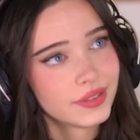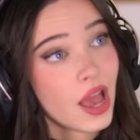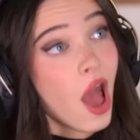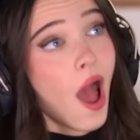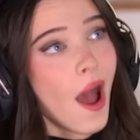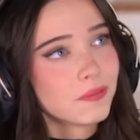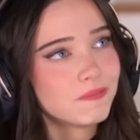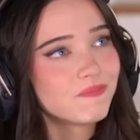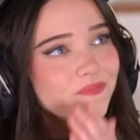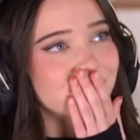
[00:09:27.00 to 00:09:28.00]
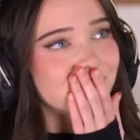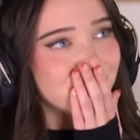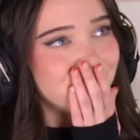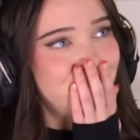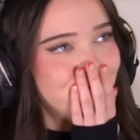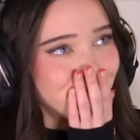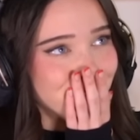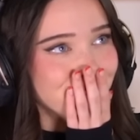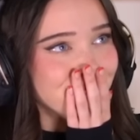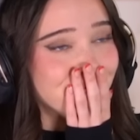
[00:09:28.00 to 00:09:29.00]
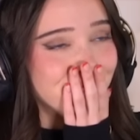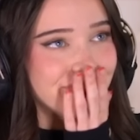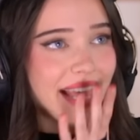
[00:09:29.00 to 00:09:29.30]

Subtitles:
Not to fear, little children. I will